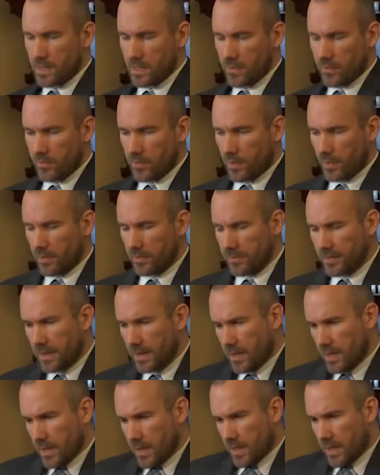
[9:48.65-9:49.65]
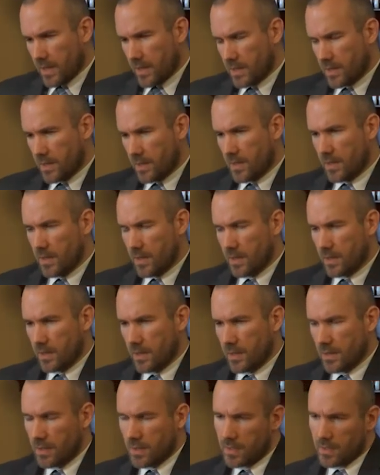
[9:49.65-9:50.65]
different. And it's
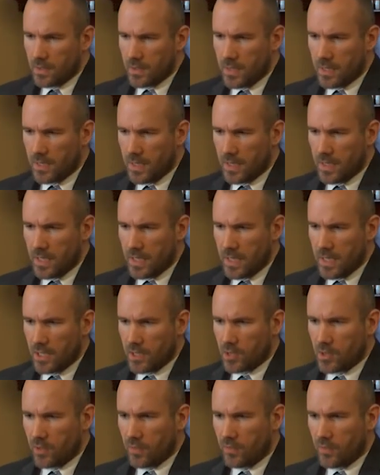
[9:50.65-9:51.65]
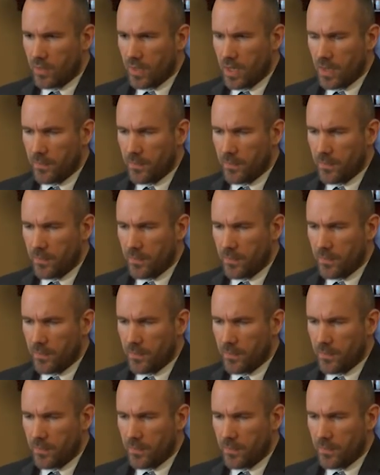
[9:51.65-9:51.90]
the age of